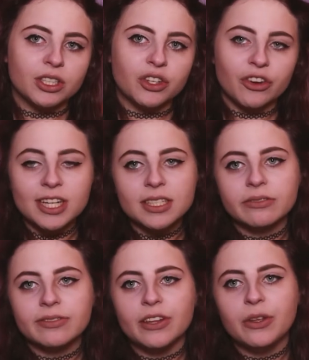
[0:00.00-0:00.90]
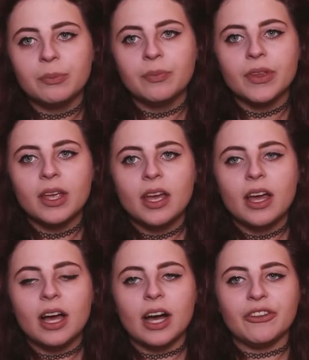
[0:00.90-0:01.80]
degrees in film
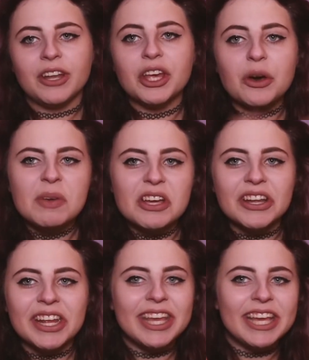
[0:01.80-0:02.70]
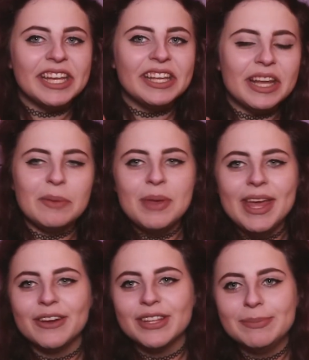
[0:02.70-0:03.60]
and they're like, oh my god, I hate it, I'm
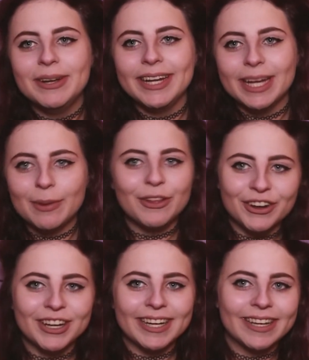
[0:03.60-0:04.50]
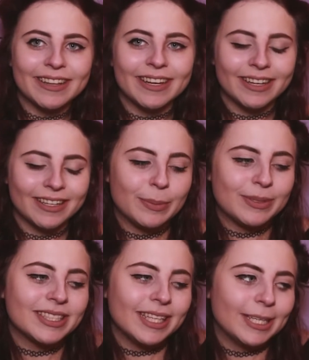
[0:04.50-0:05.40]
paying all this money and I'm not learning anything. And I'm
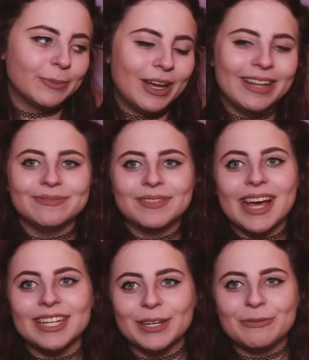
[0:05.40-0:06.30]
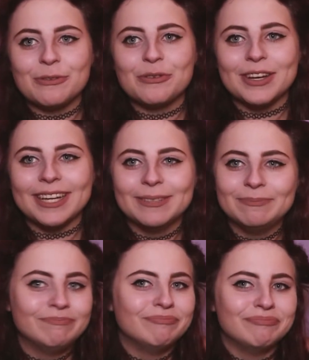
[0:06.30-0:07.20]
just like, well, I did it for free.
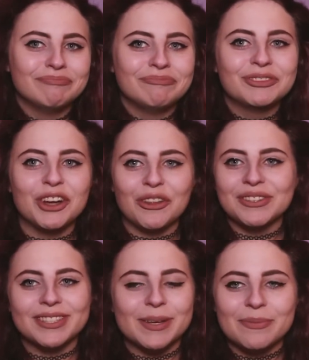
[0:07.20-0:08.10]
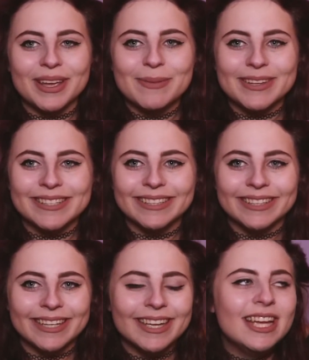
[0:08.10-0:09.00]
Got the same thing
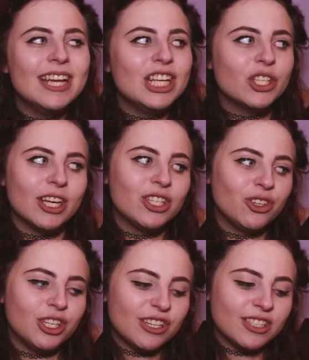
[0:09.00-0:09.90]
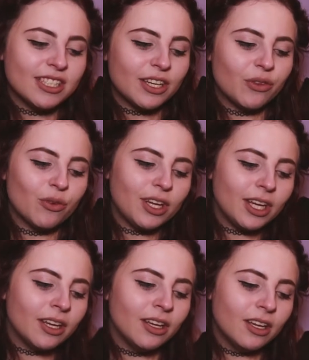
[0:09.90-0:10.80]
basically. So I did 2 years instead of 3